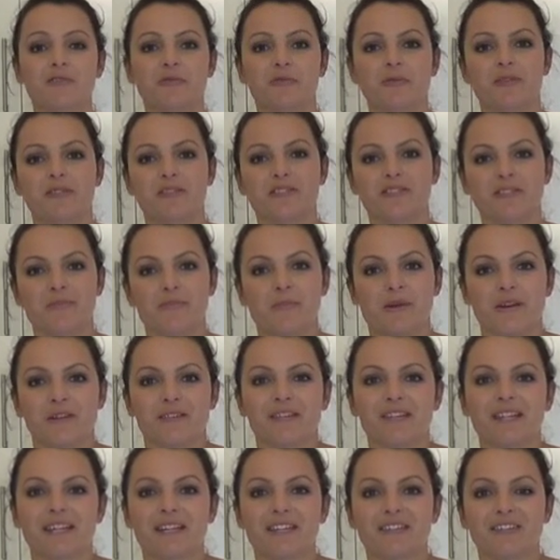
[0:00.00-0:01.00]
of which's
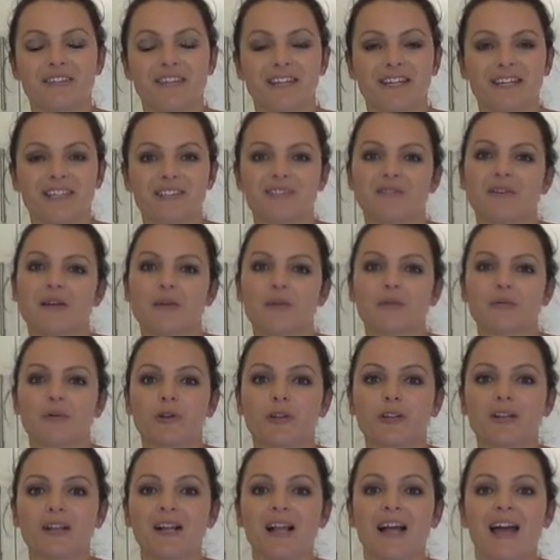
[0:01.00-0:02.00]
birthday are at the end of
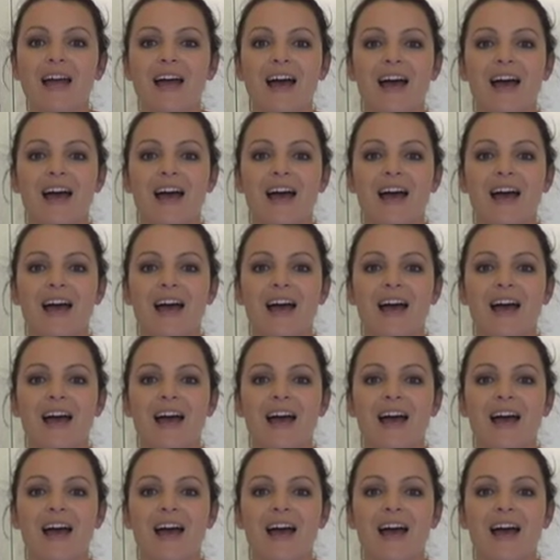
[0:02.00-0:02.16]
April,